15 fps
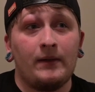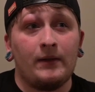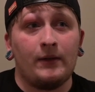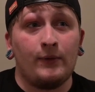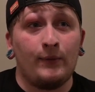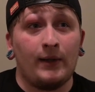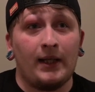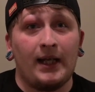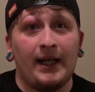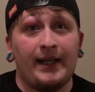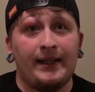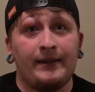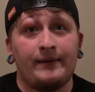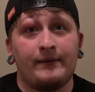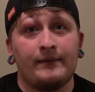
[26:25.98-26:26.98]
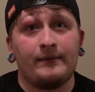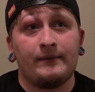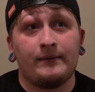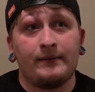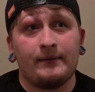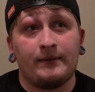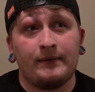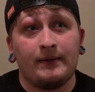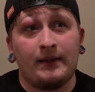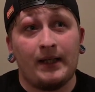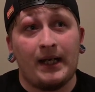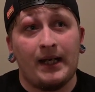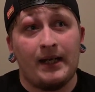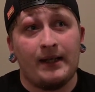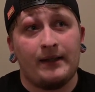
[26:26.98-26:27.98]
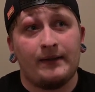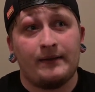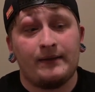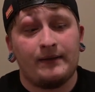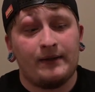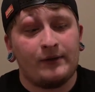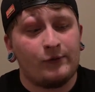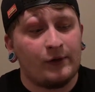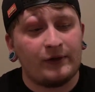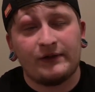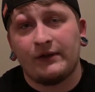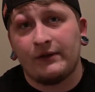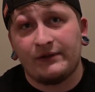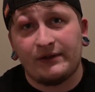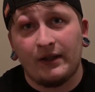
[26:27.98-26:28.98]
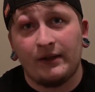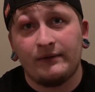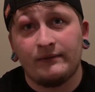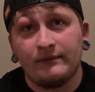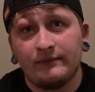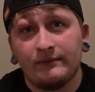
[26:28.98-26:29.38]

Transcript: Lunalight and the Trickstar Stun.